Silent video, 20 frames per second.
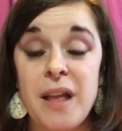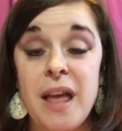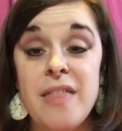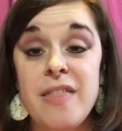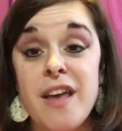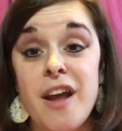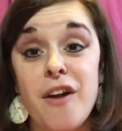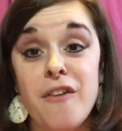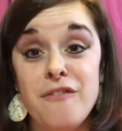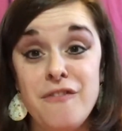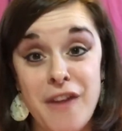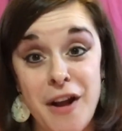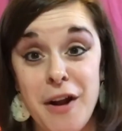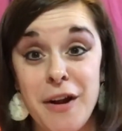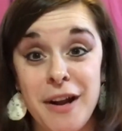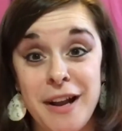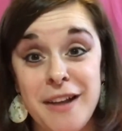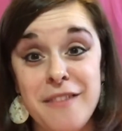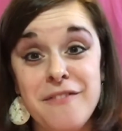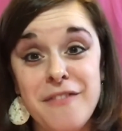they're
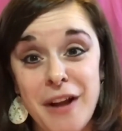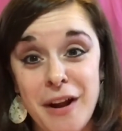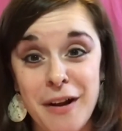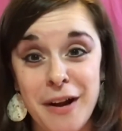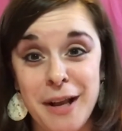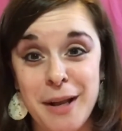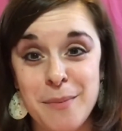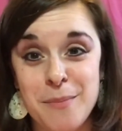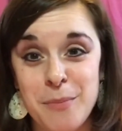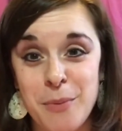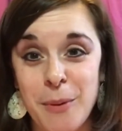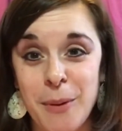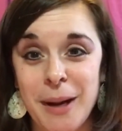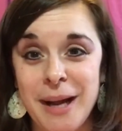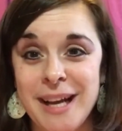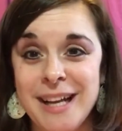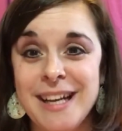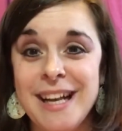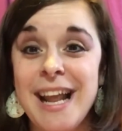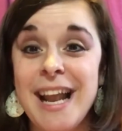very, very
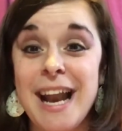important,